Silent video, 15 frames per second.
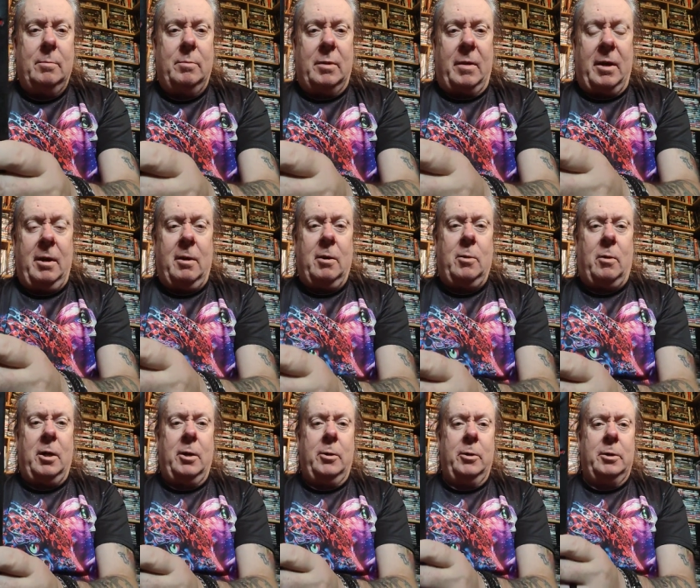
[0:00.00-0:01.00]
but they are
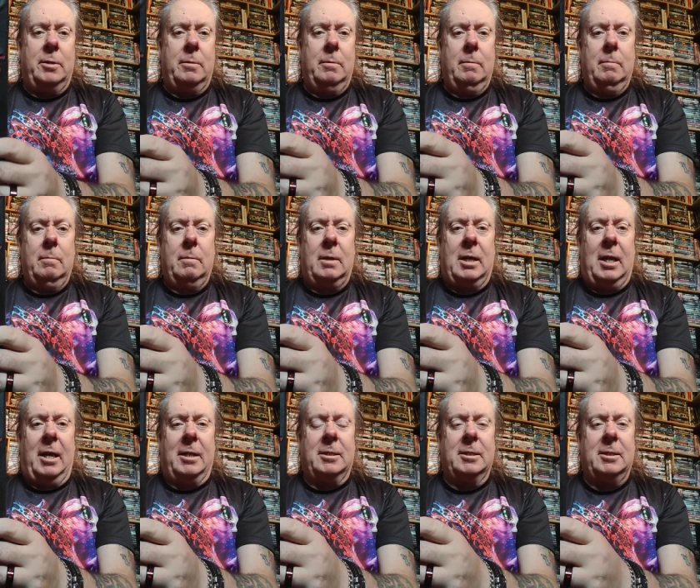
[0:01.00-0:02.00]
quite a good
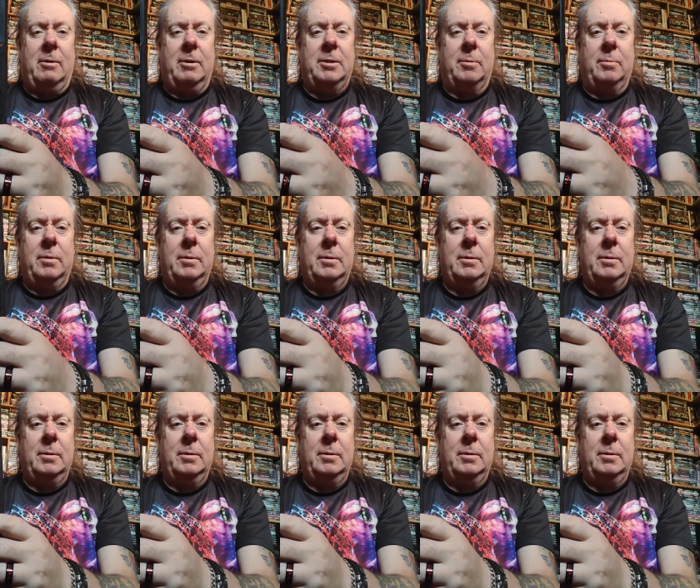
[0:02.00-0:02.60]
collector's item.